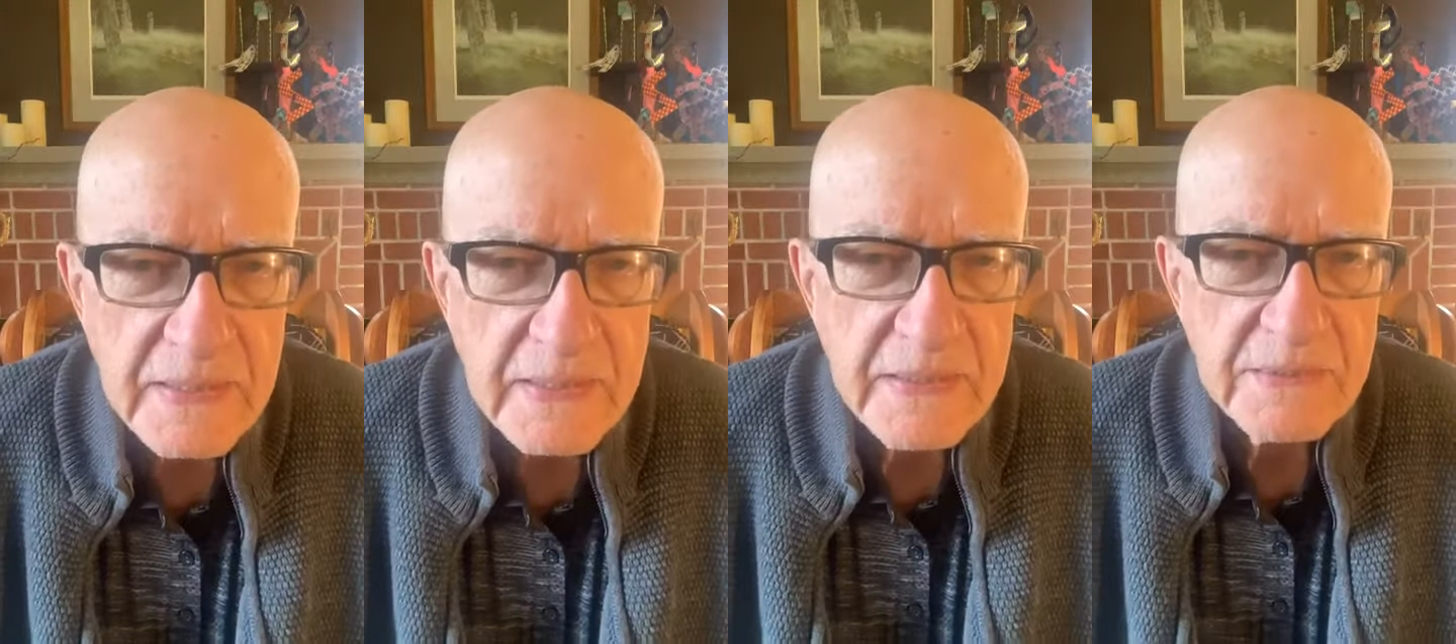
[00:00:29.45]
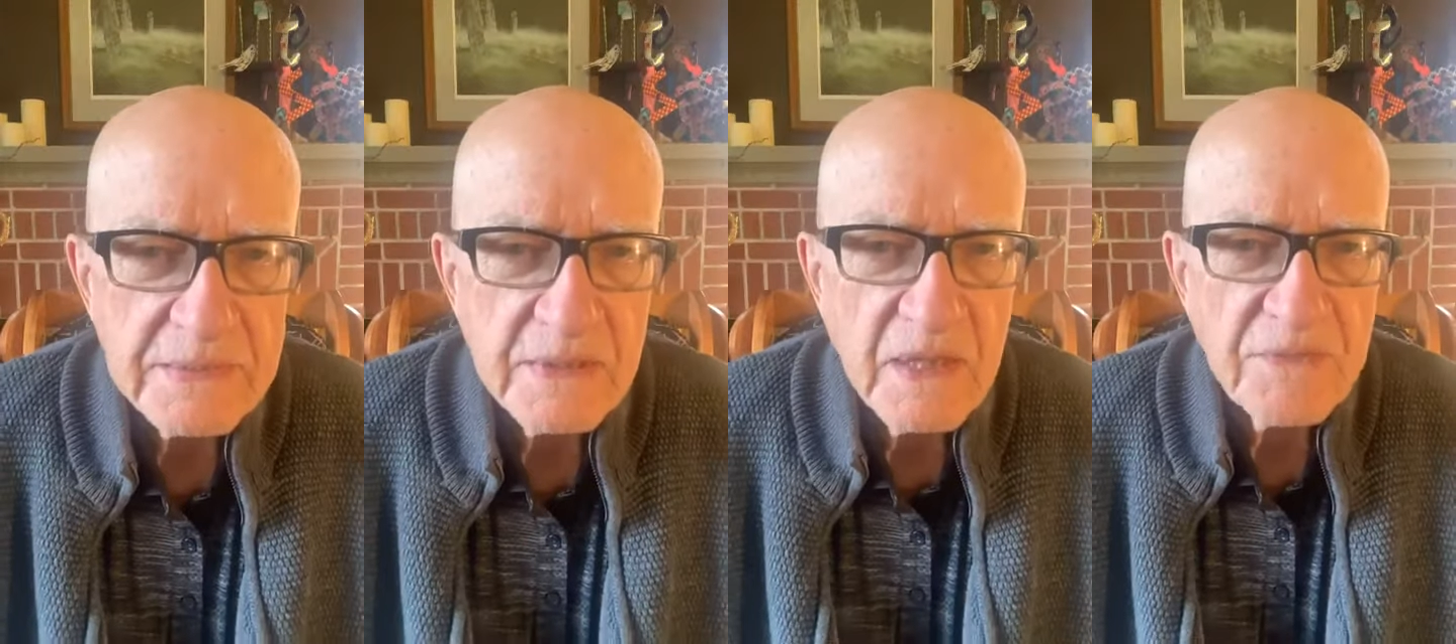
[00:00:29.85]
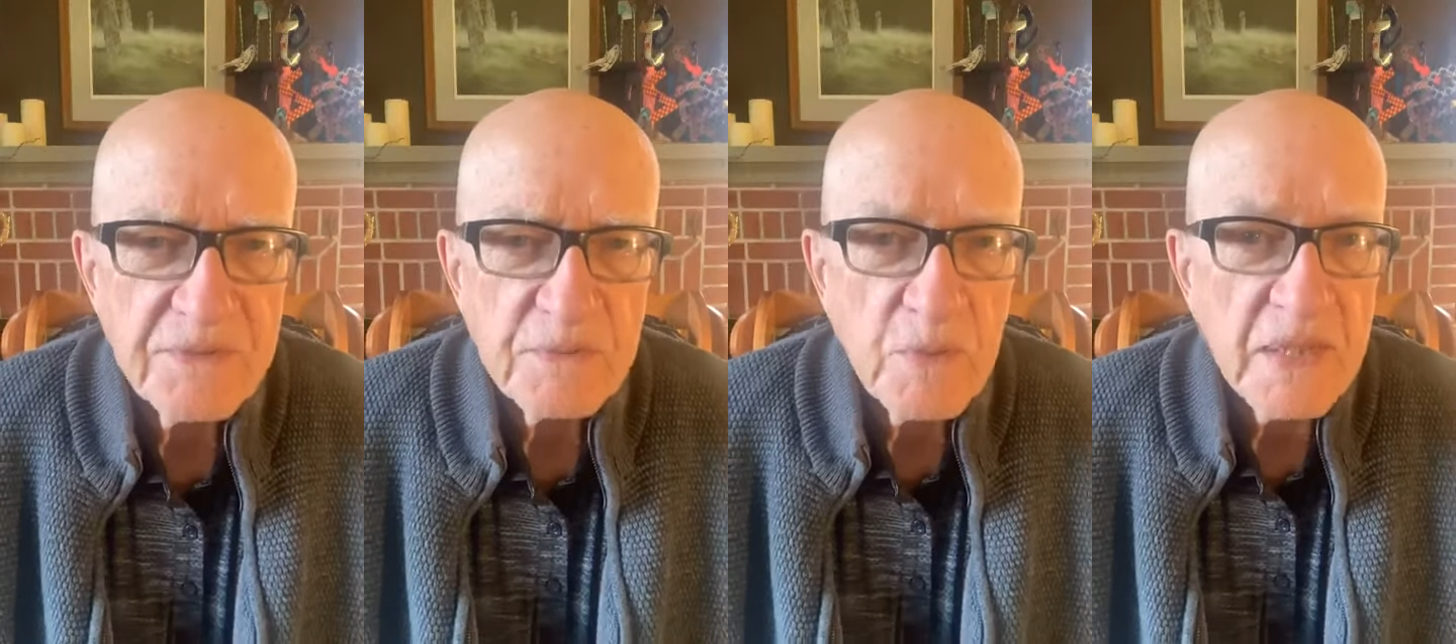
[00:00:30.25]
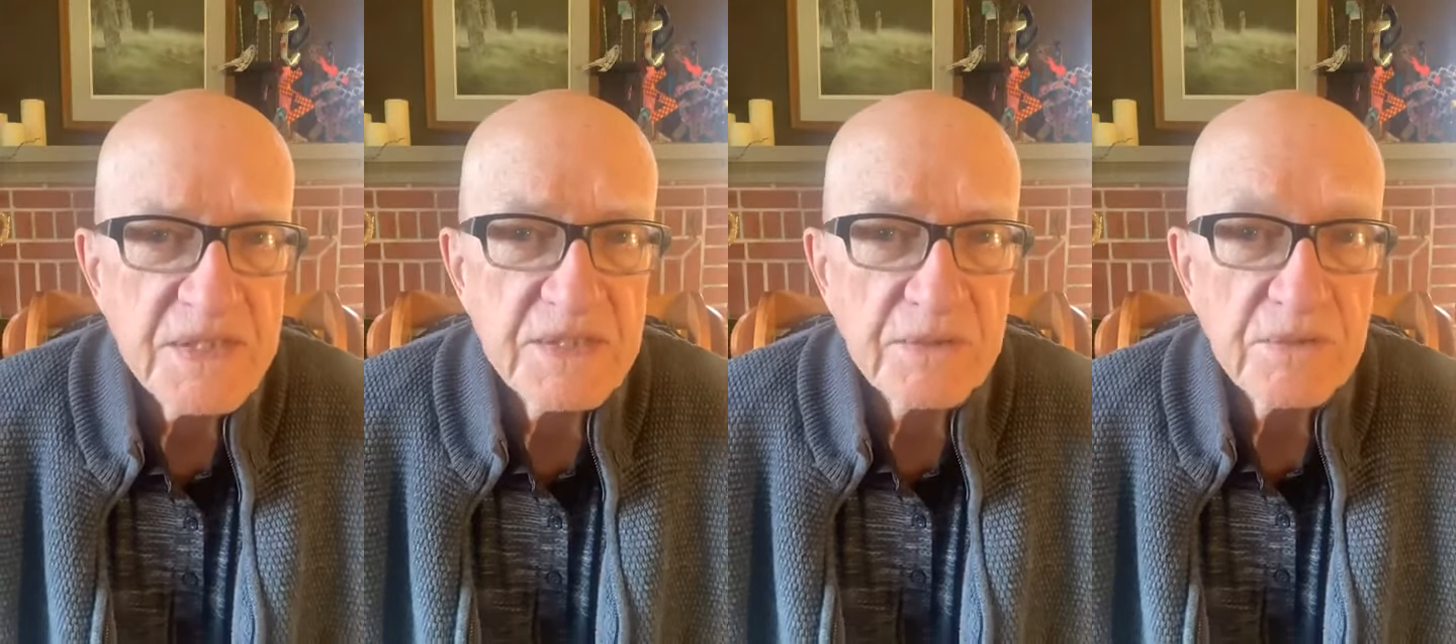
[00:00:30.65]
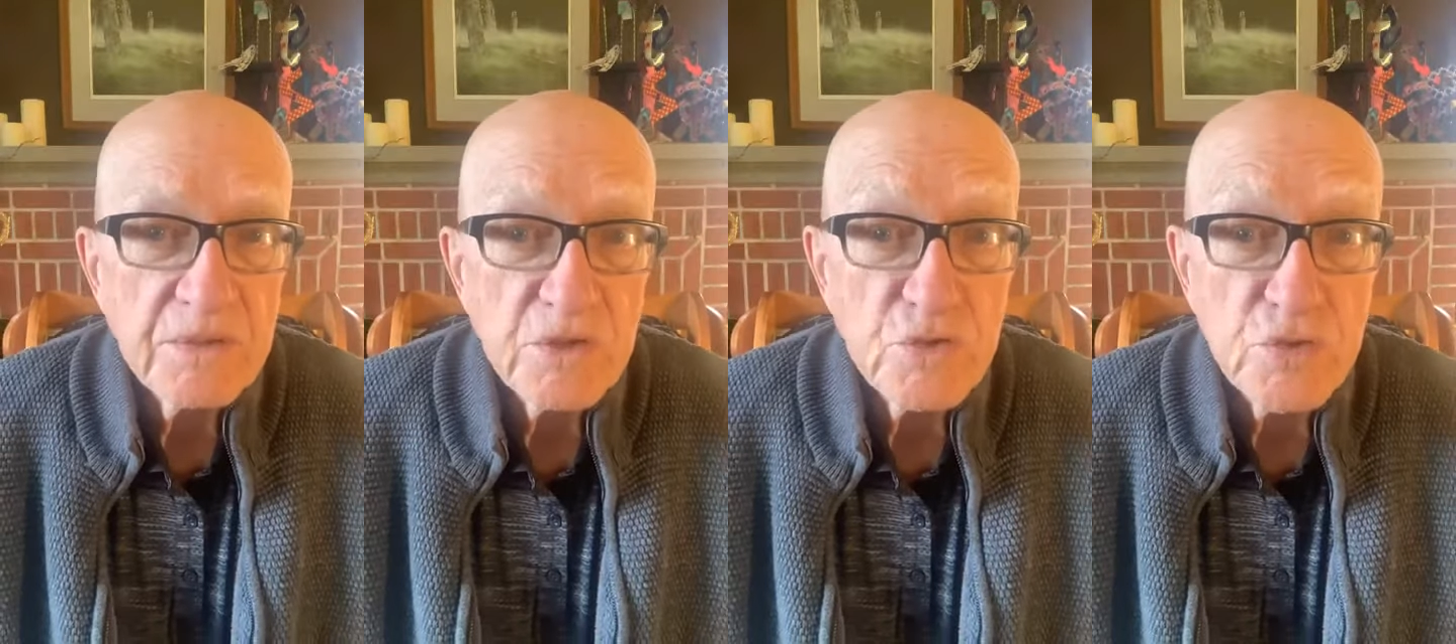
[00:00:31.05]
uh, often why does the,
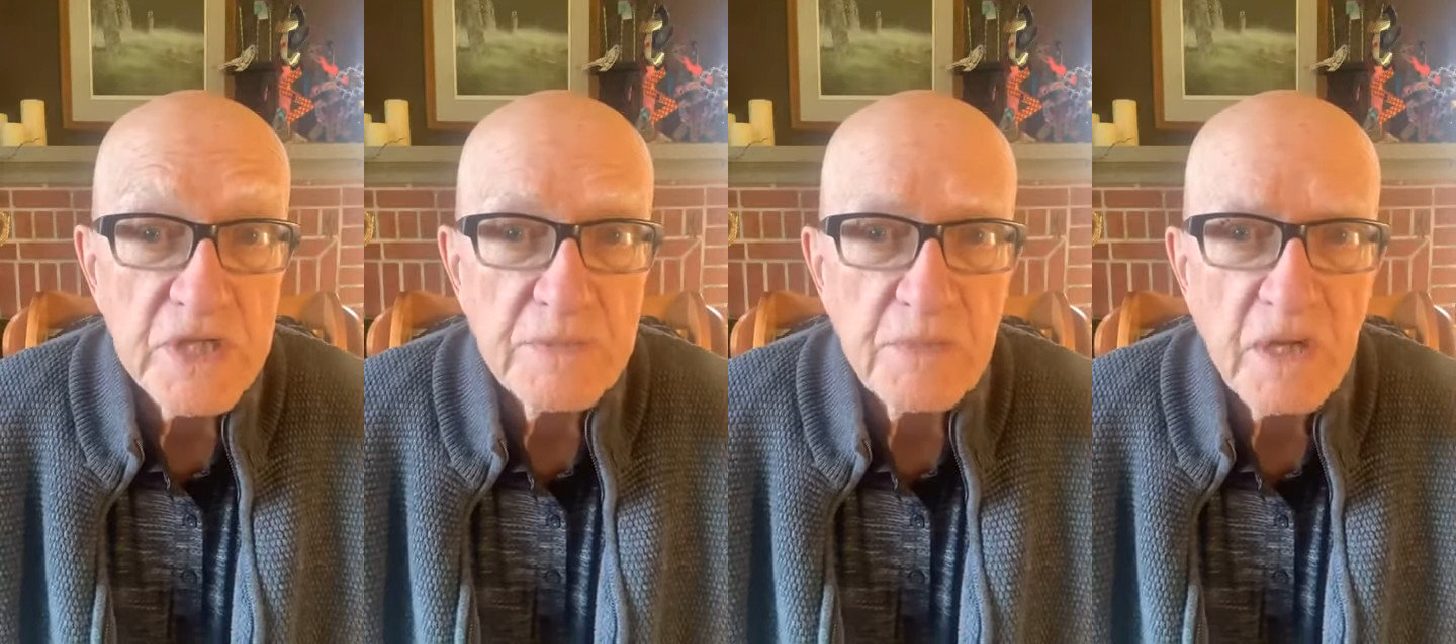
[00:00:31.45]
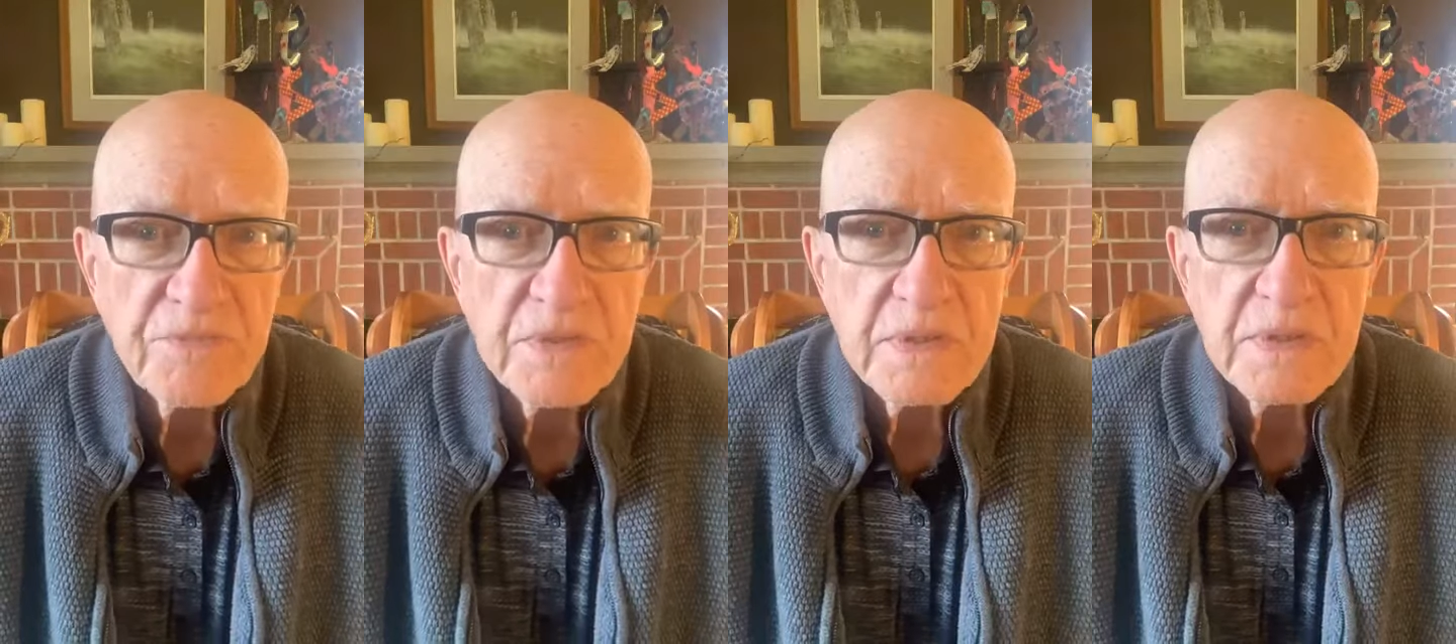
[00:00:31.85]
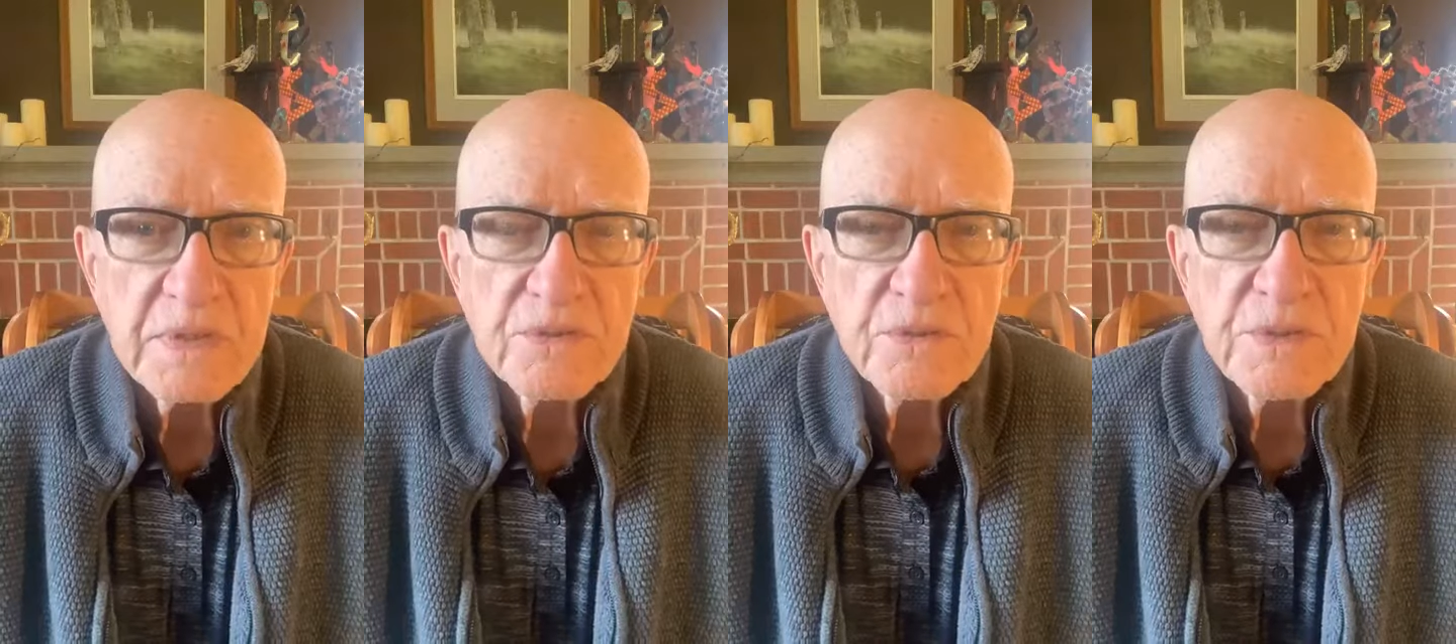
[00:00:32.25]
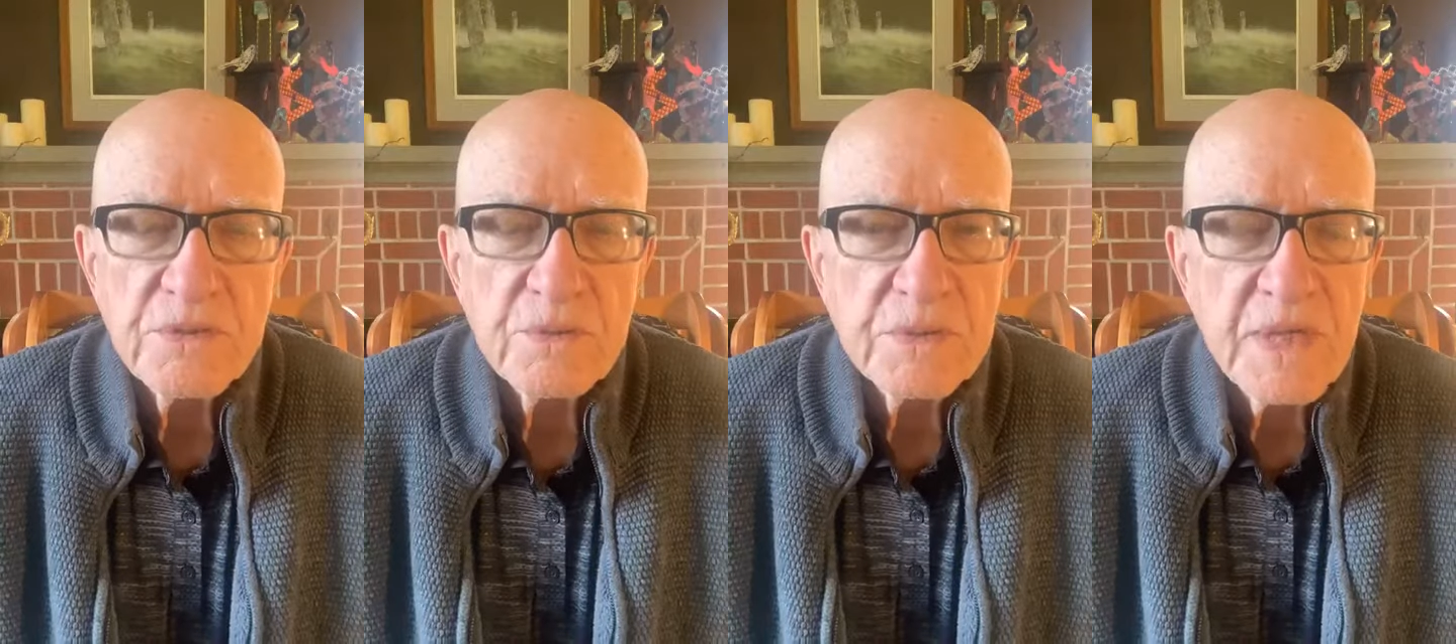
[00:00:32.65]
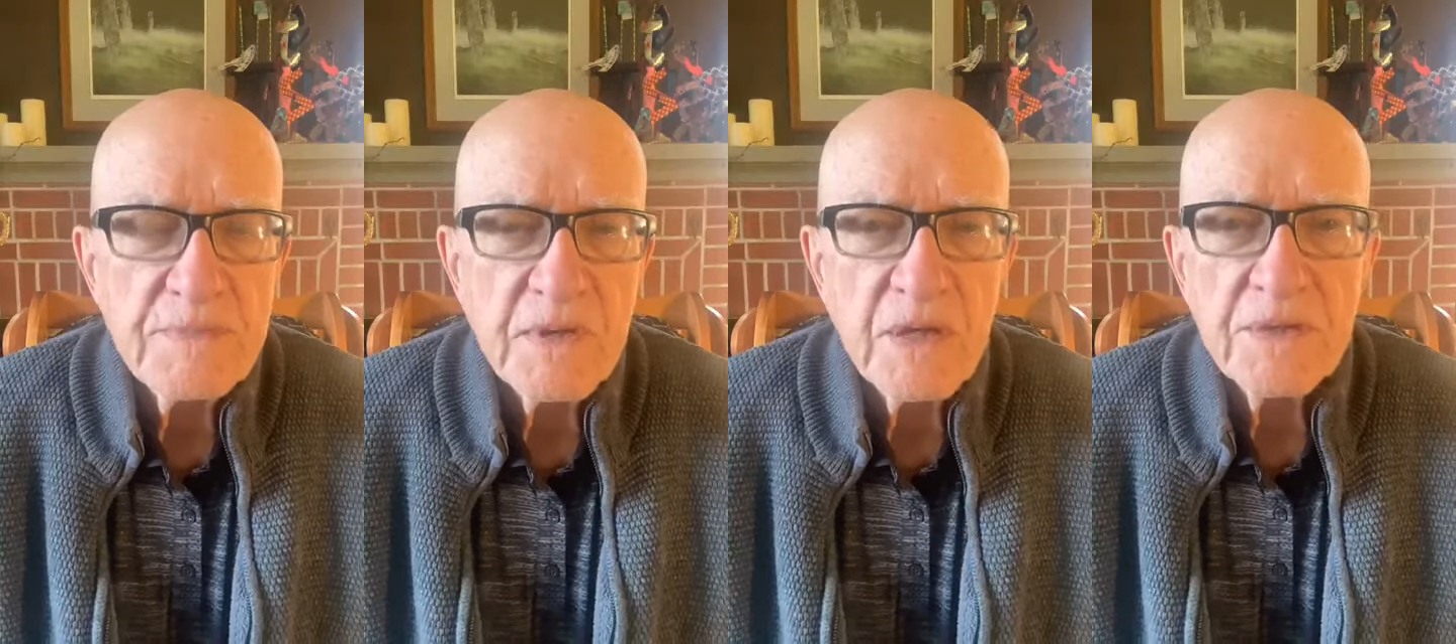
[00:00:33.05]
the dream often uh, turn into a
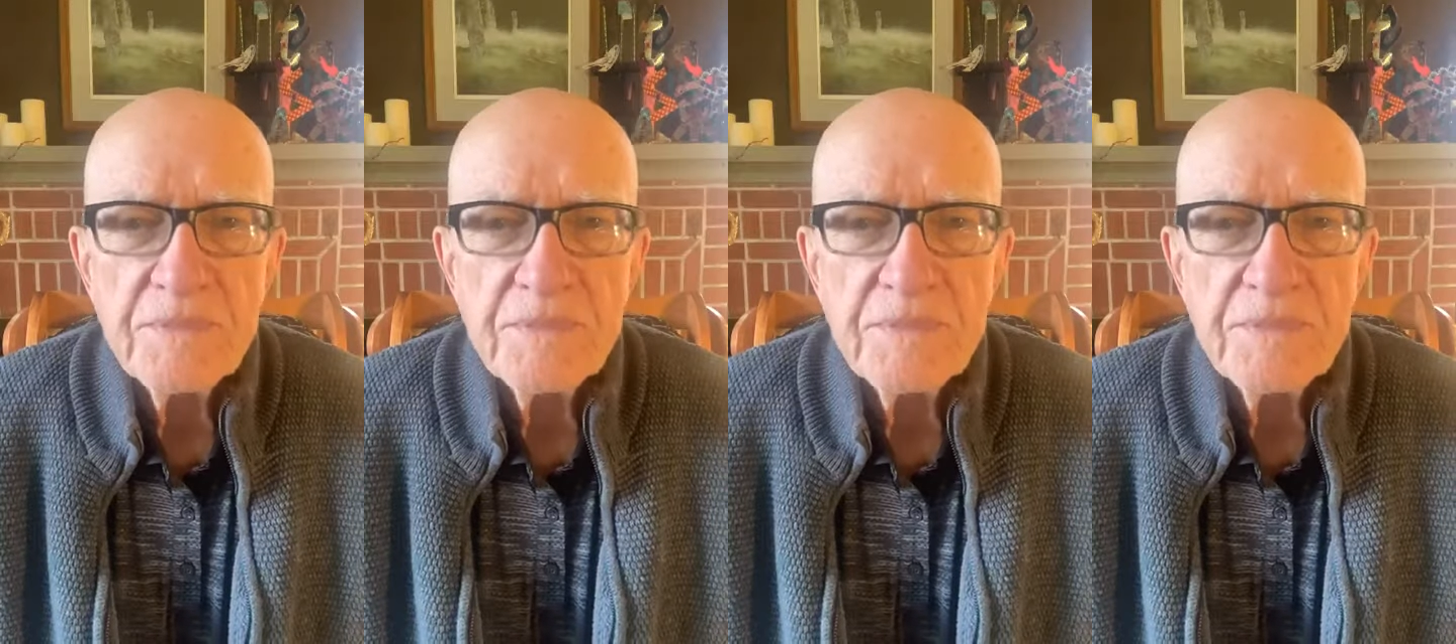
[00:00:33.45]
nightmare?